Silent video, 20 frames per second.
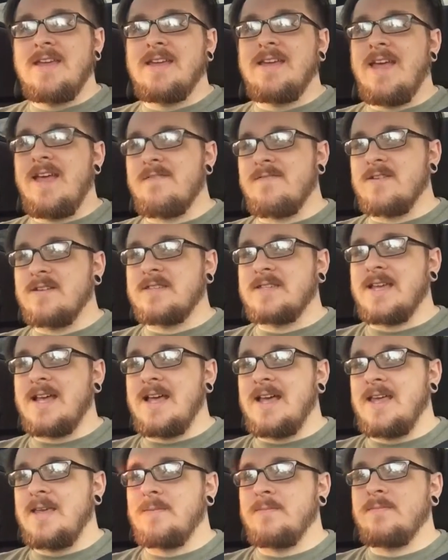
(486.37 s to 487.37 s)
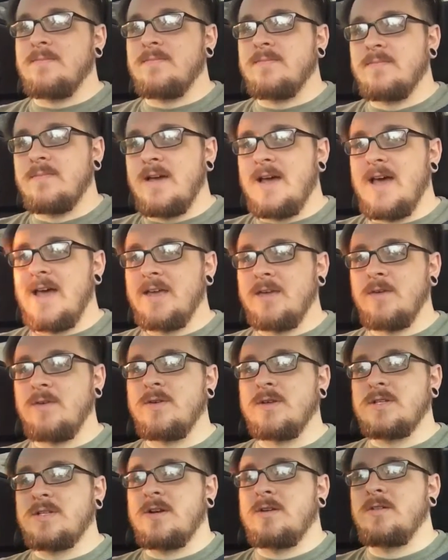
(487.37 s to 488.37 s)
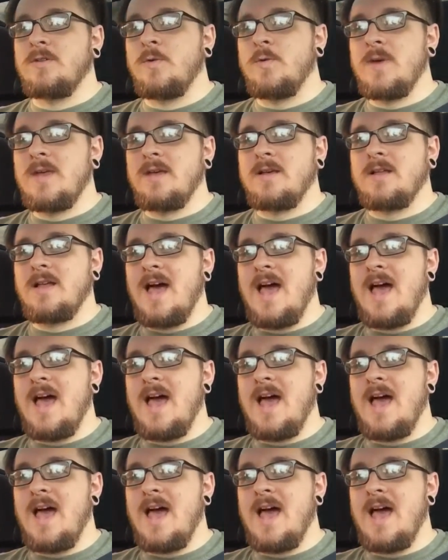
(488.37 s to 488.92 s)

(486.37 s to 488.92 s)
every time I go to turn the wheel.